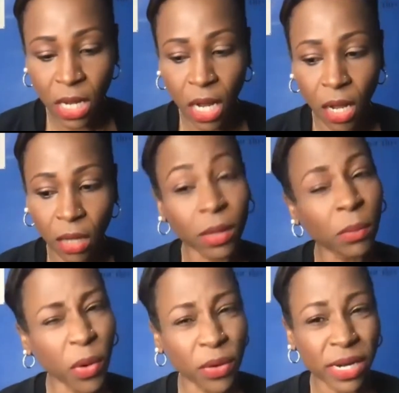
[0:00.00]
the
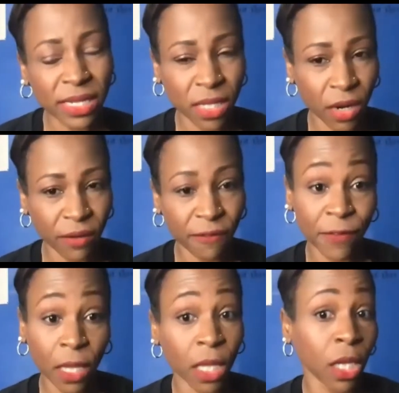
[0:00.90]
more I started
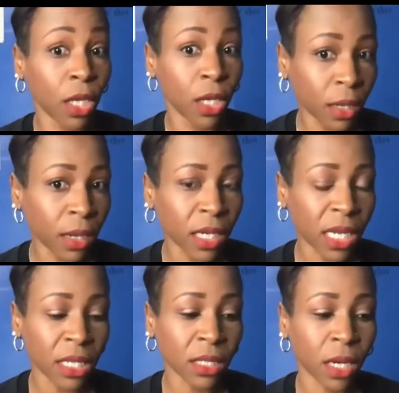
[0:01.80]
feeling good
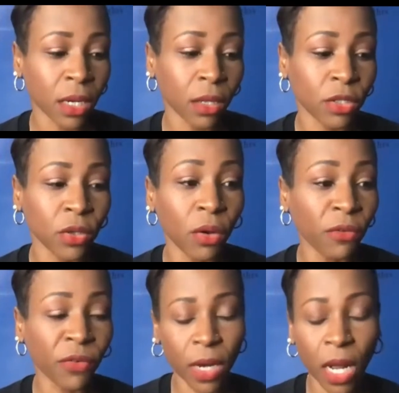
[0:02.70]
and started to
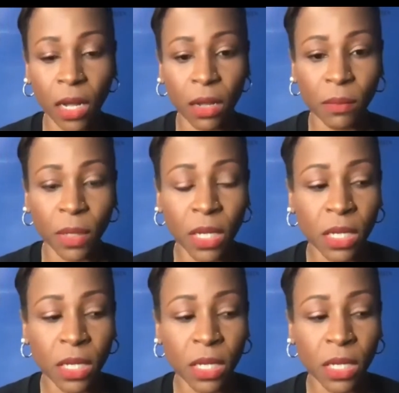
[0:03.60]
overcome